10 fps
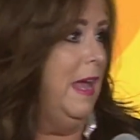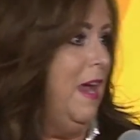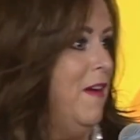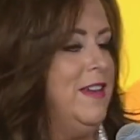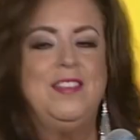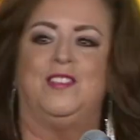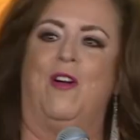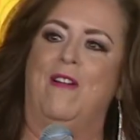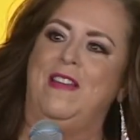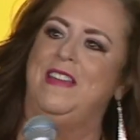Harriet
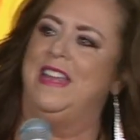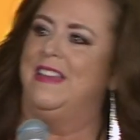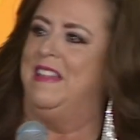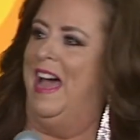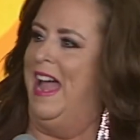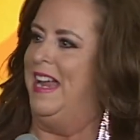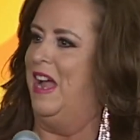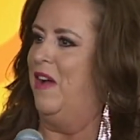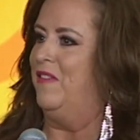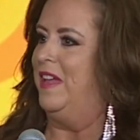started to get the hang
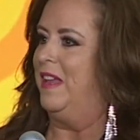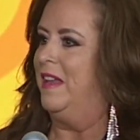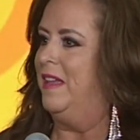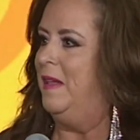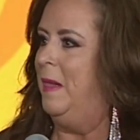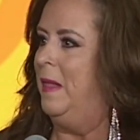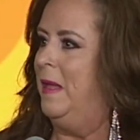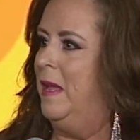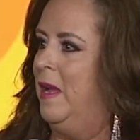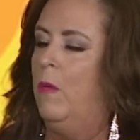of it.
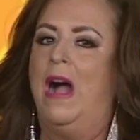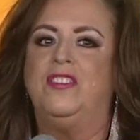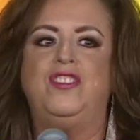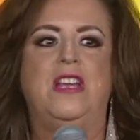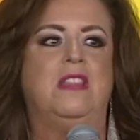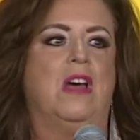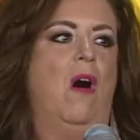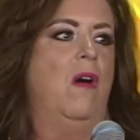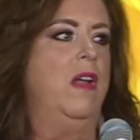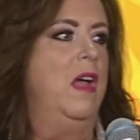Why, she
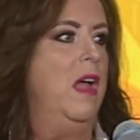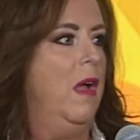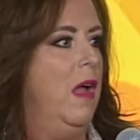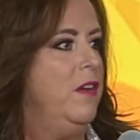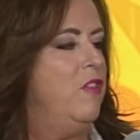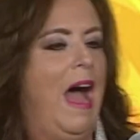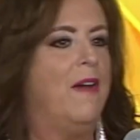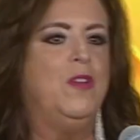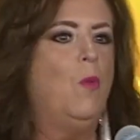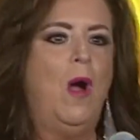thought
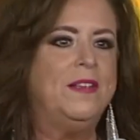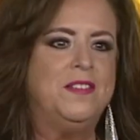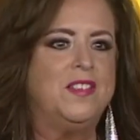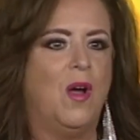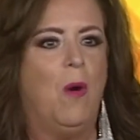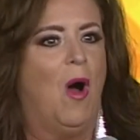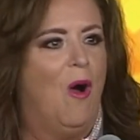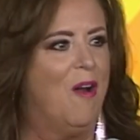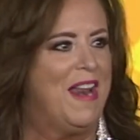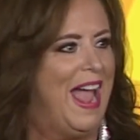driving wasn't so
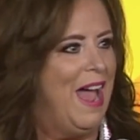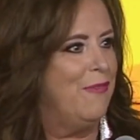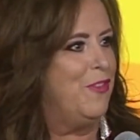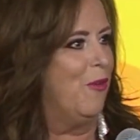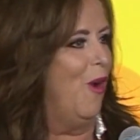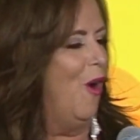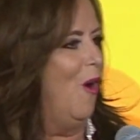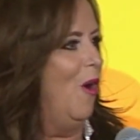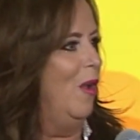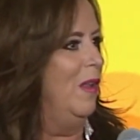hard after
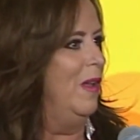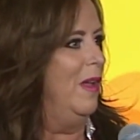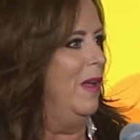all.